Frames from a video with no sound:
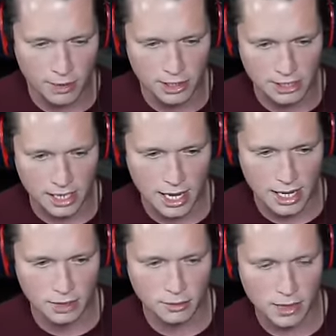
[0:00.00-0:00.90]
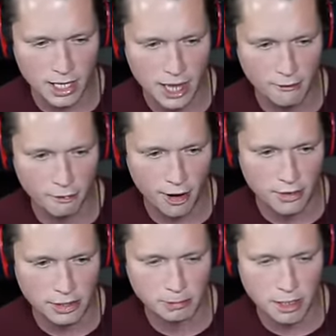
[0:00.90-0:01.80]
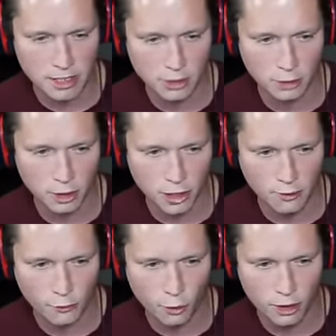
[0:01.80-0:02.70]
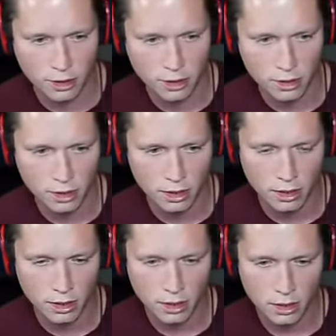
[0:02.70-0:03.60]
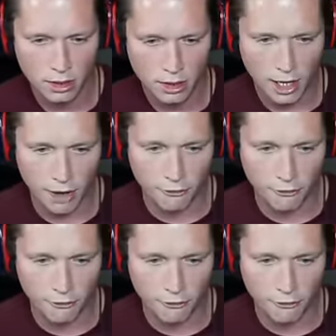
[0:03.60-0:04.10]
we just can't, we can't find the speed that we're looking for. I